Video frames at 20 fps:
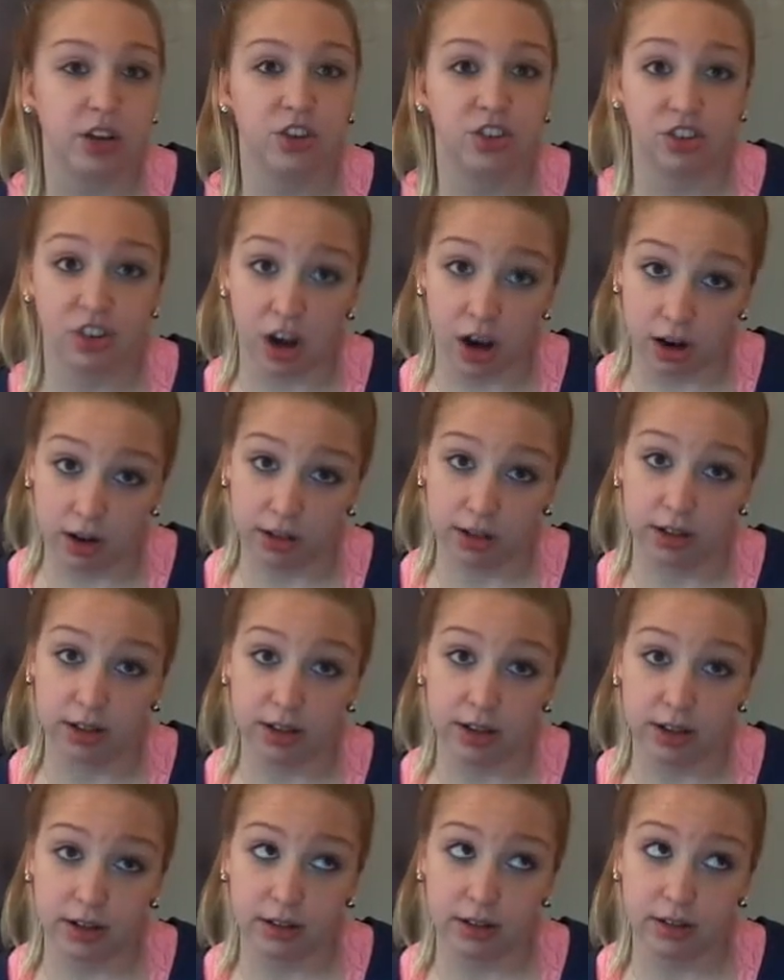
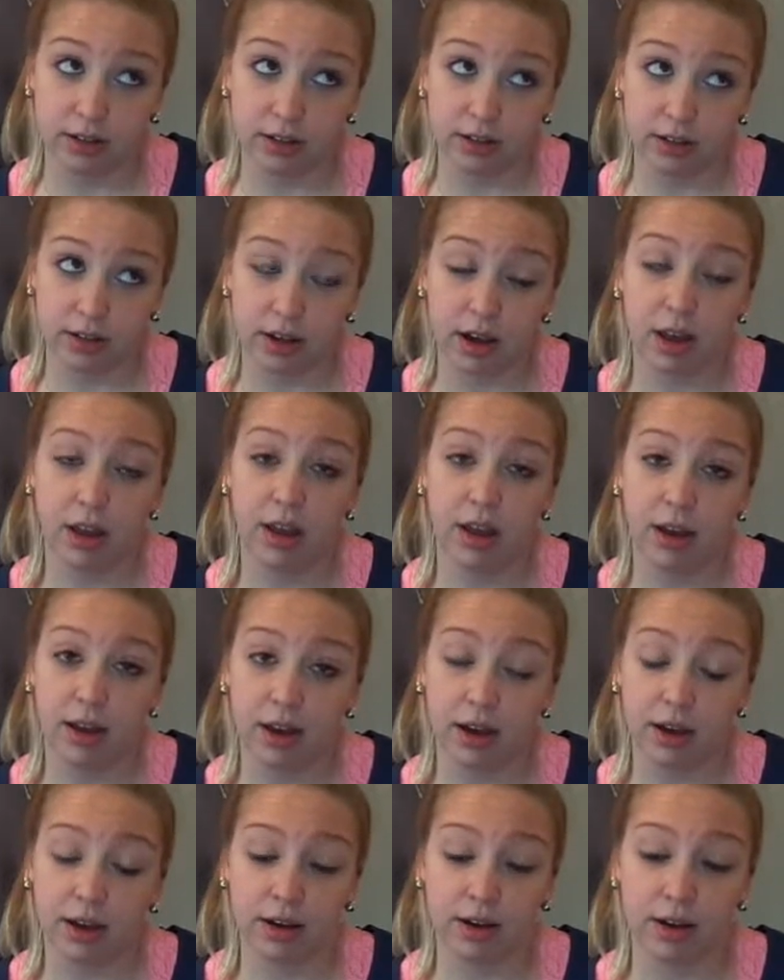Chocolate. I
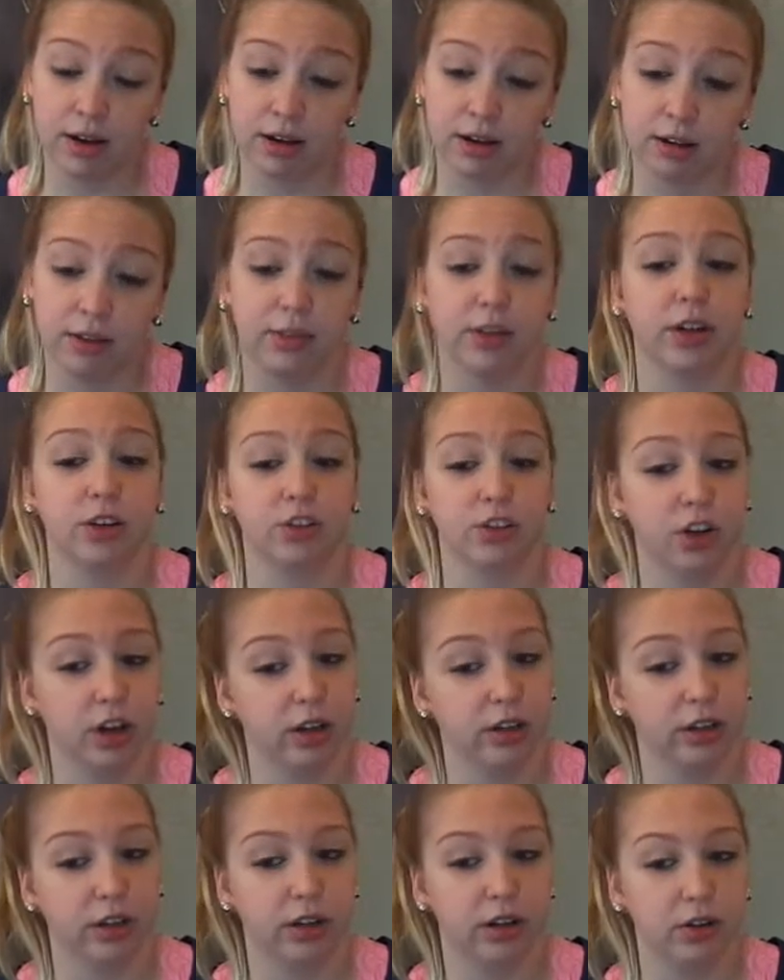love
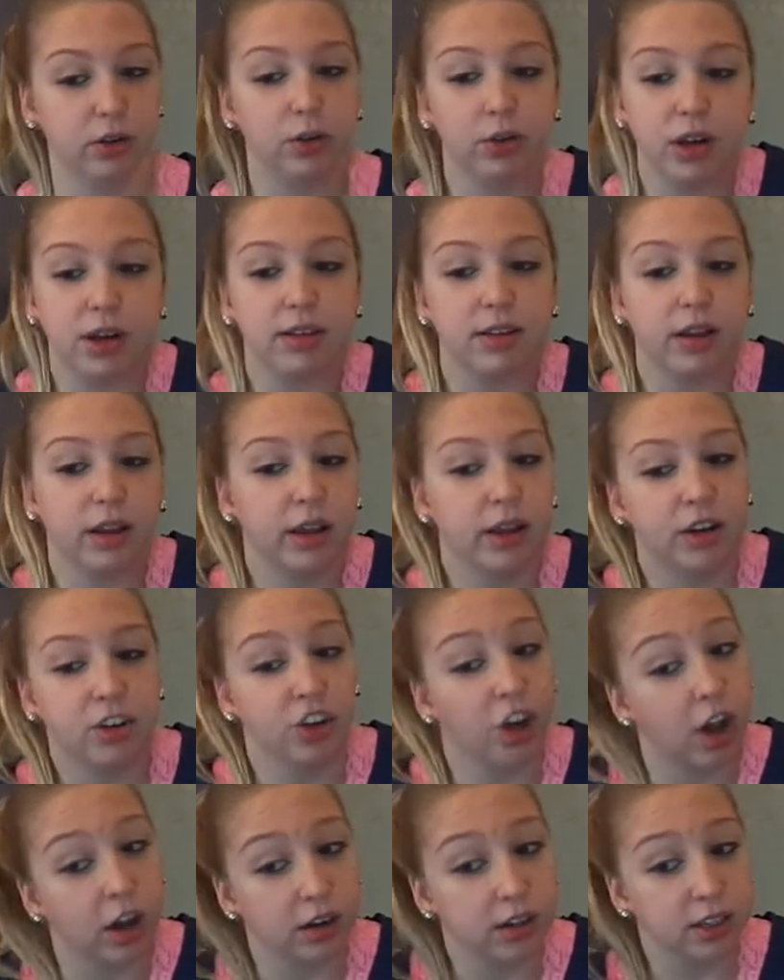chocolate. Who doesn't like
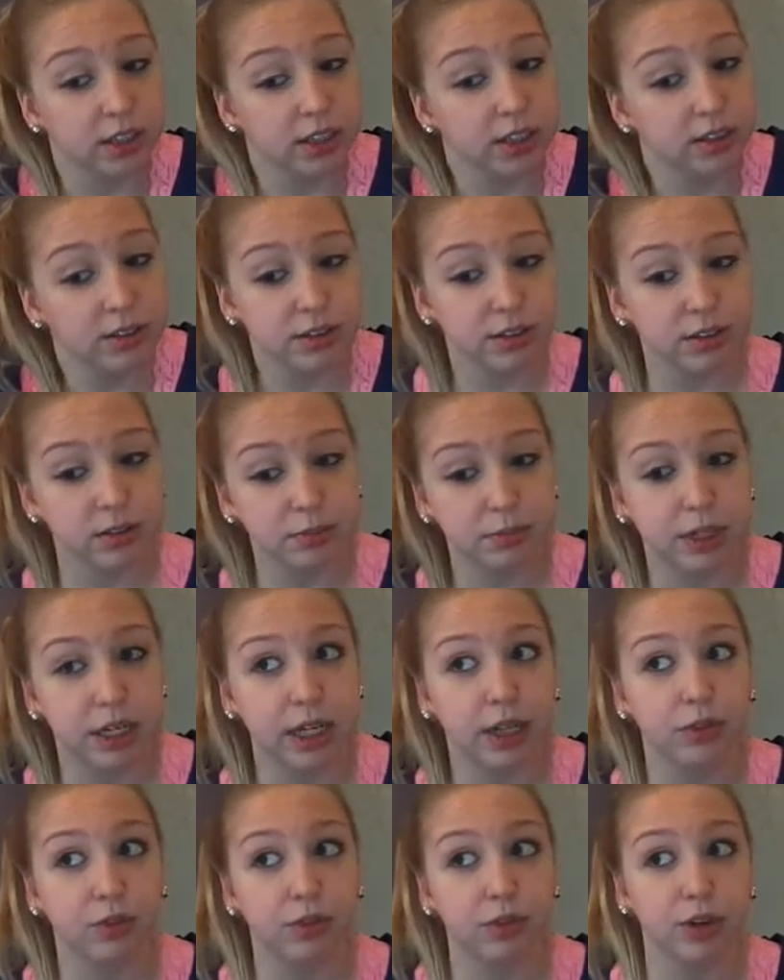chocolate? But
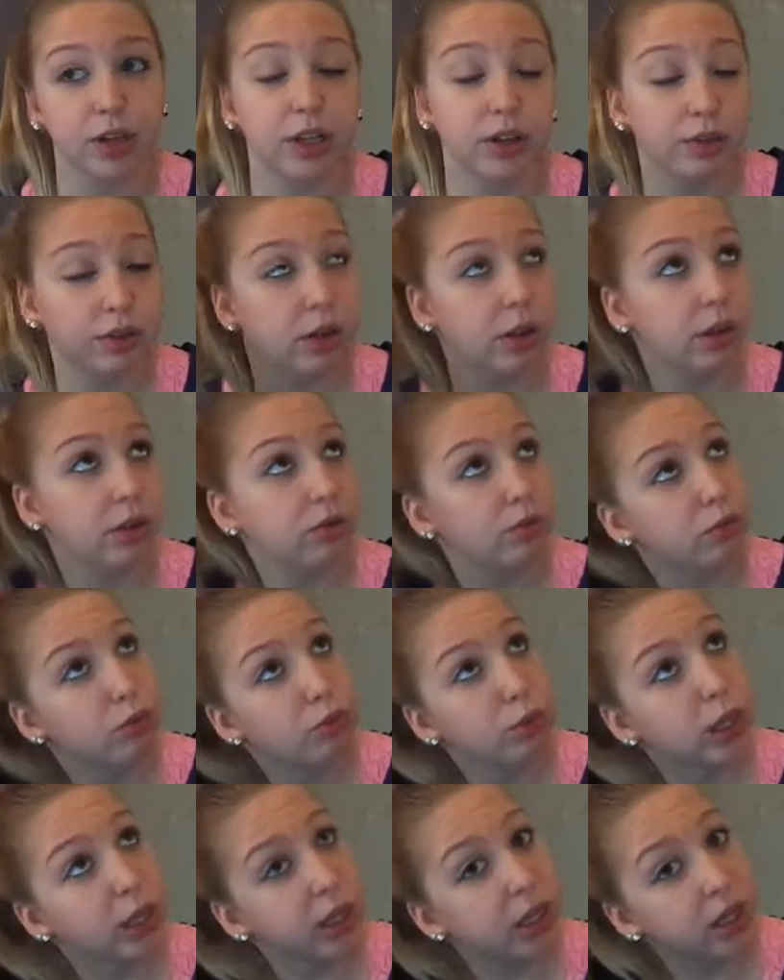I really, really,
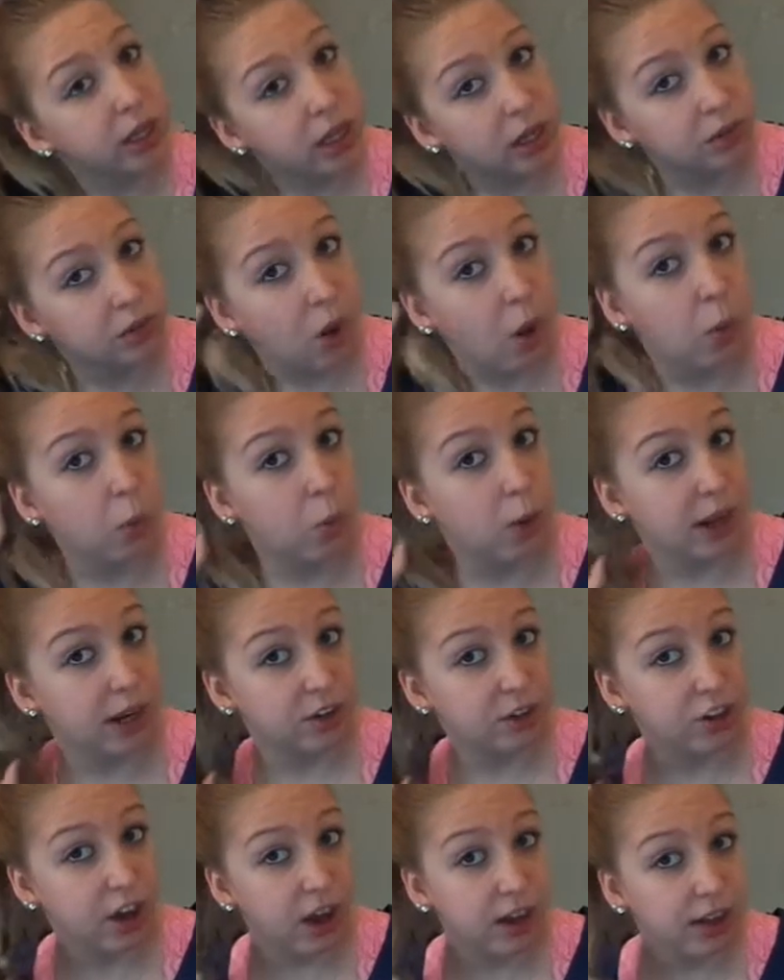really love
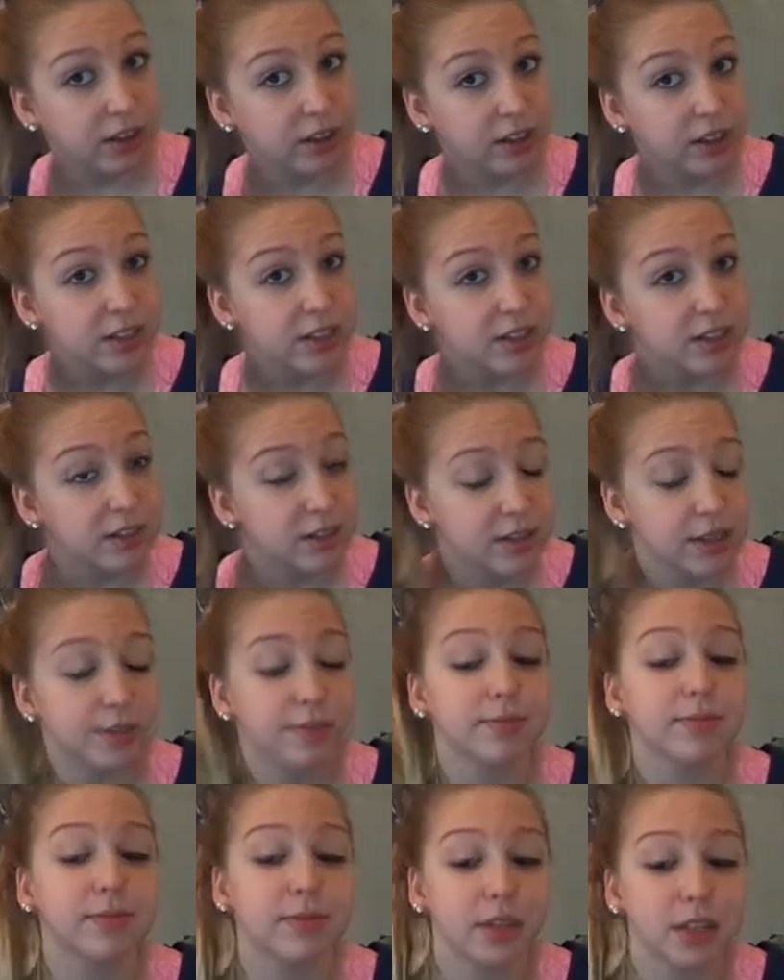white chocolate.
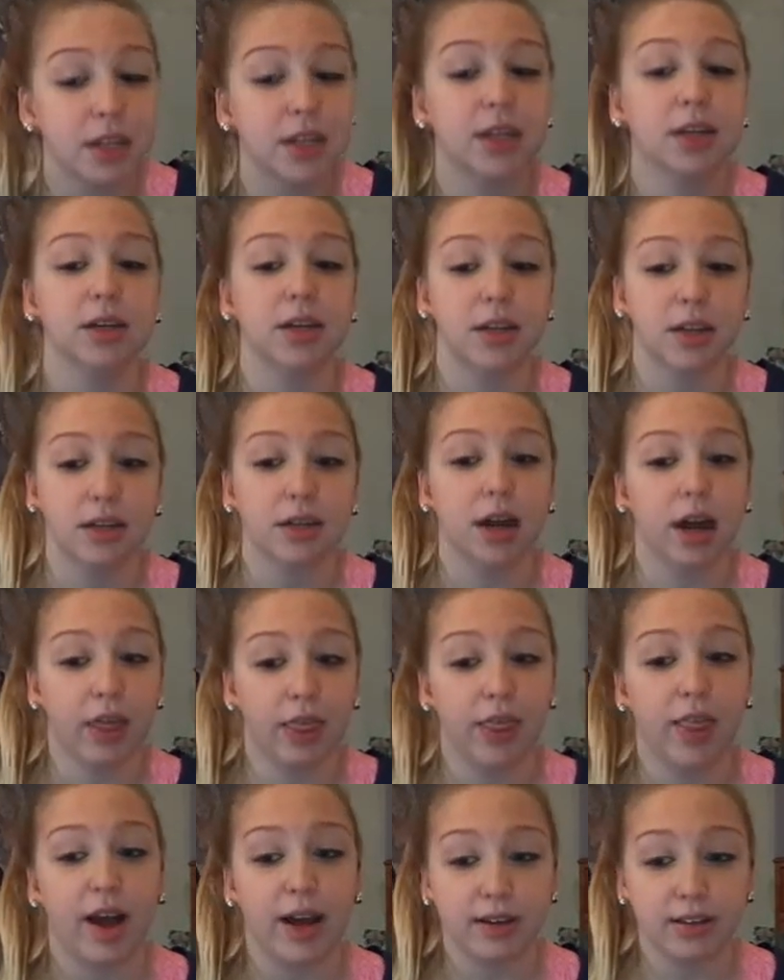
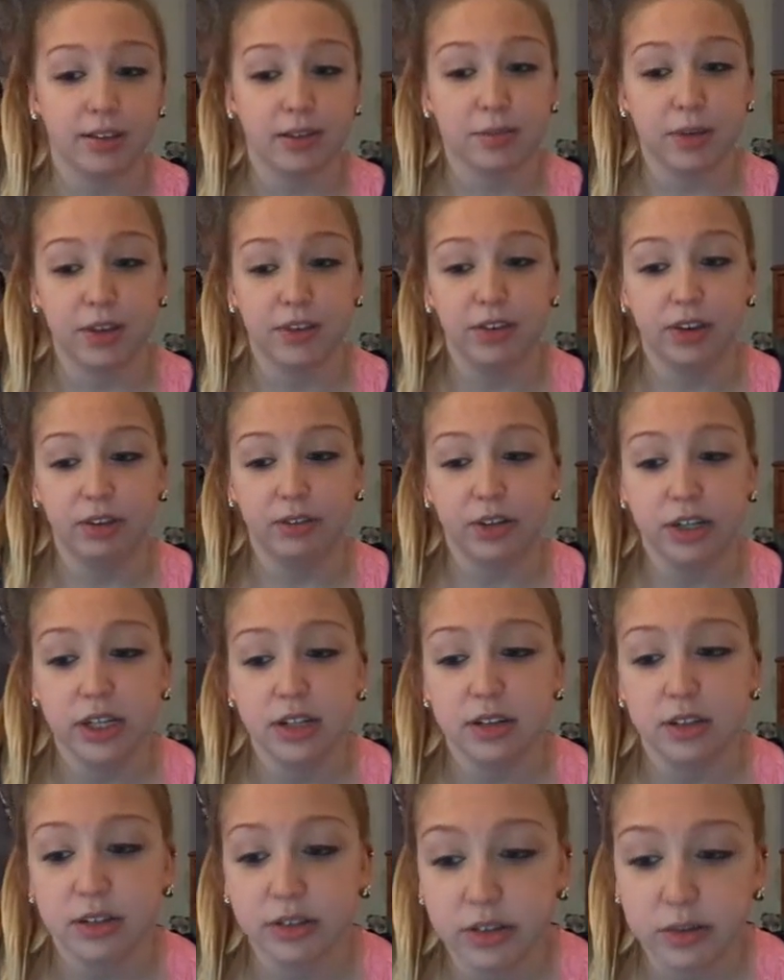That's my
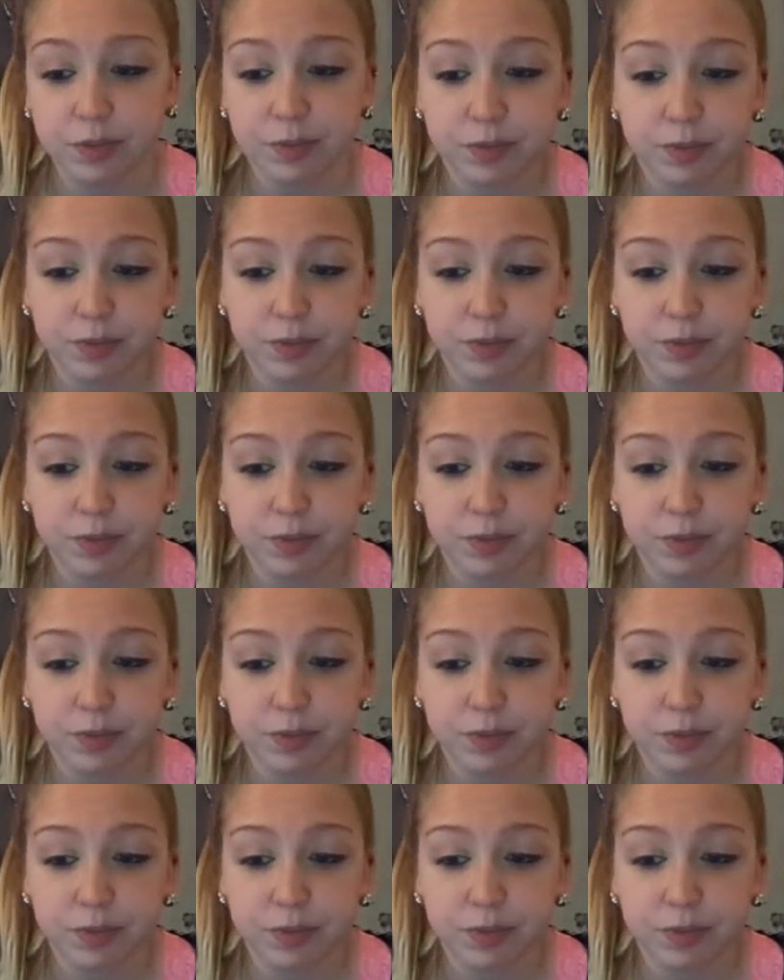favorite.